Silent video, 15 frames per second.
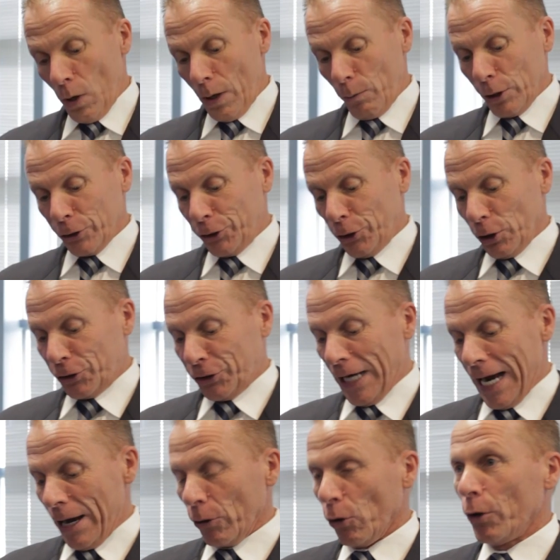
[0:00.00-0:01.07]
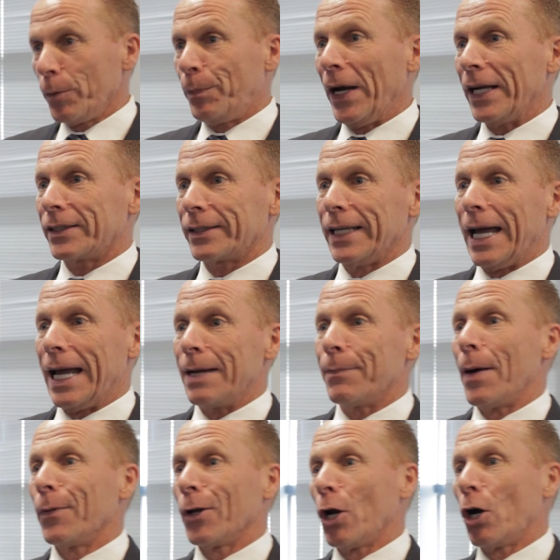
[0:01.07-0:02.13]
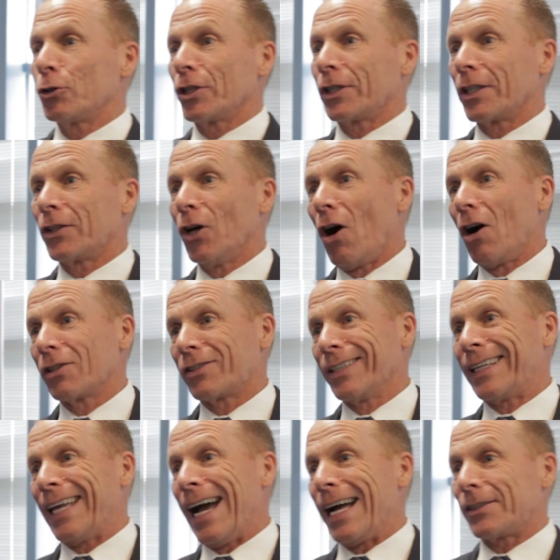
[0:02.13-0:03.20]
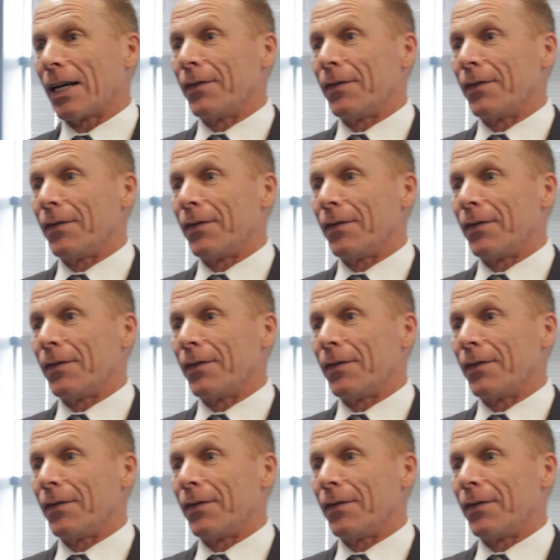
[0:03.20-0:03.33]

What was your childhood pet's name? I'm allergic to dogs and cats.